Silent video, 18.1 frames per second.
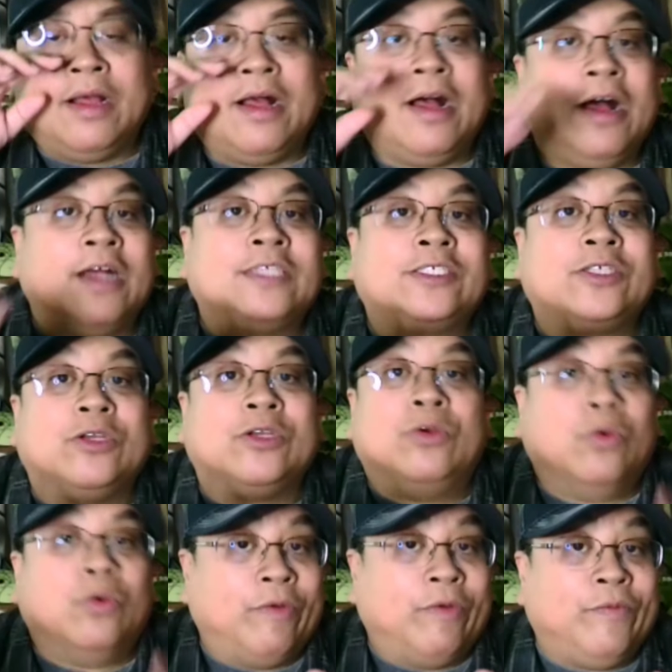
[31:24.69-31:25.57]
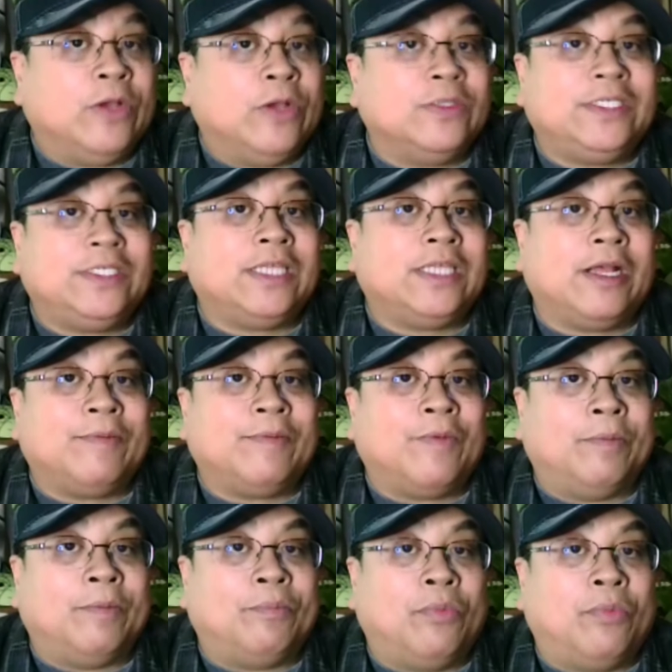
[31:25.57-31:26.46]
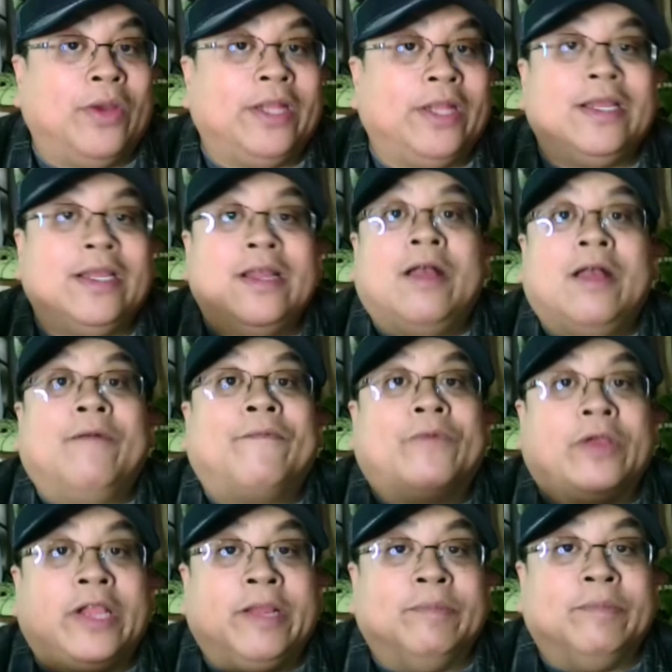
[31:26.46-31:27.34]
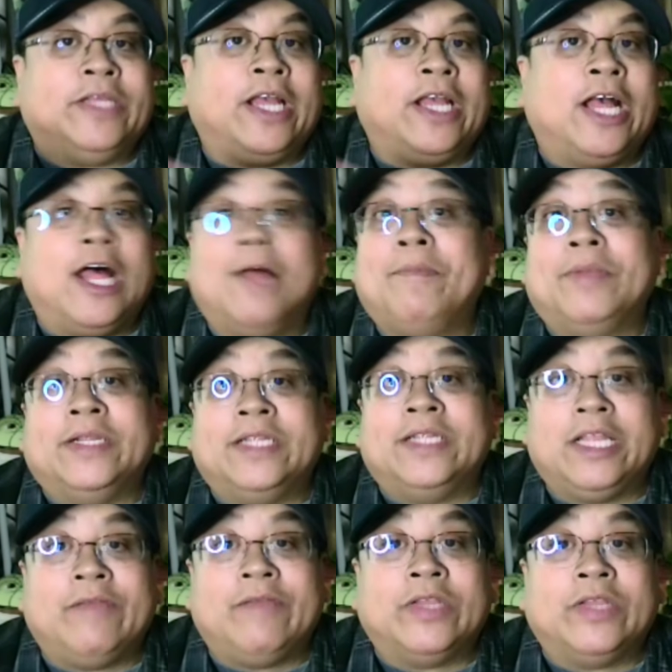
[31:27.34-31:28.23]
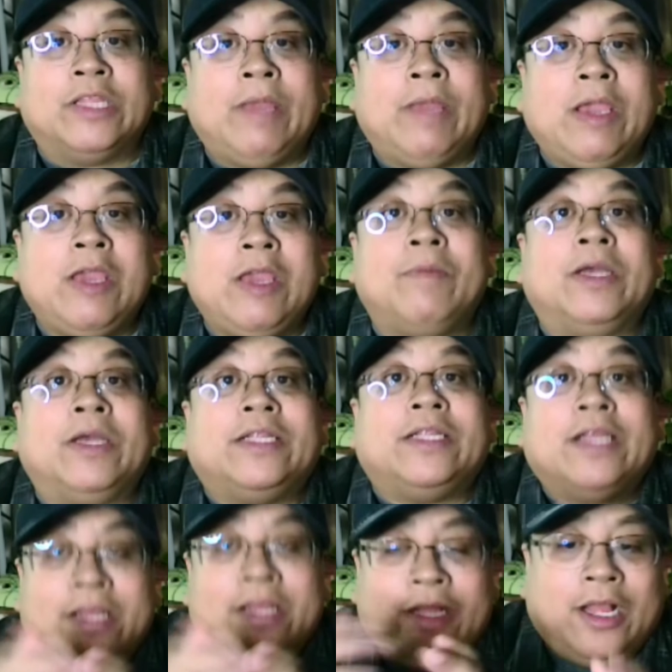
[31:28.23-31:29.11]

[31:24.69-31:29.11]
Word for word: Asta, who refuses at one point for him to help in delivering the baby, but